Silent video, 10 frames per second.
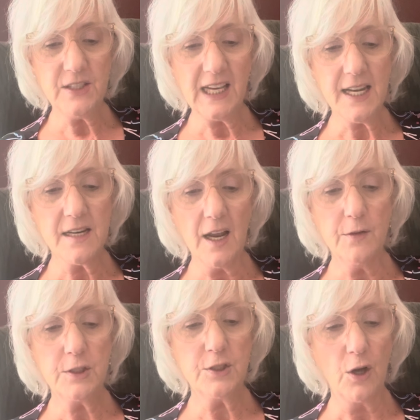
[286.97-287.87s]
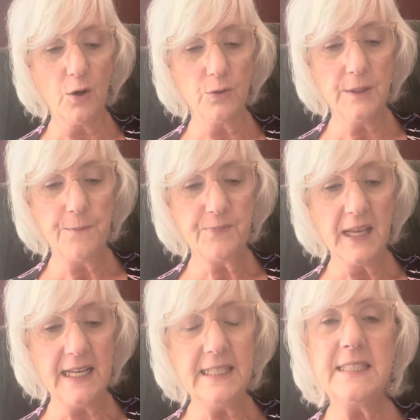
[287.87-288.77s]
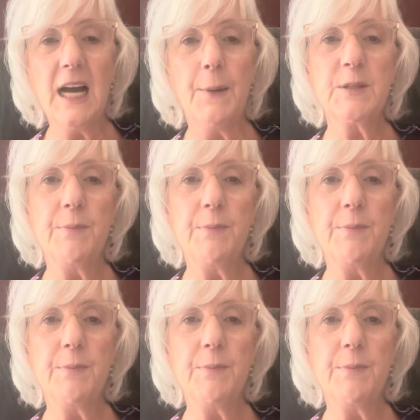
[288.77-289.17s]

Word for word: to get another stone, he stopped